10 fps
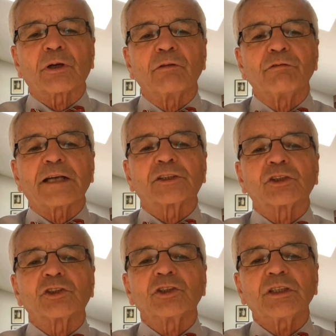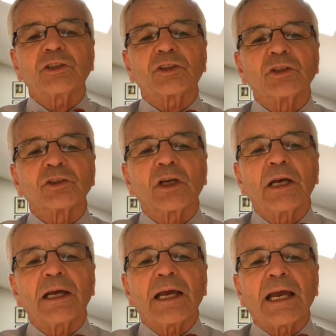infectious diseases.
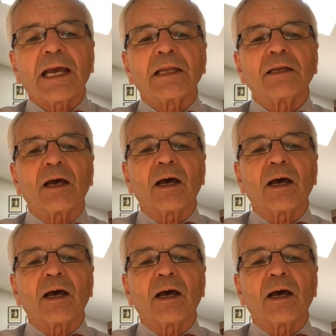And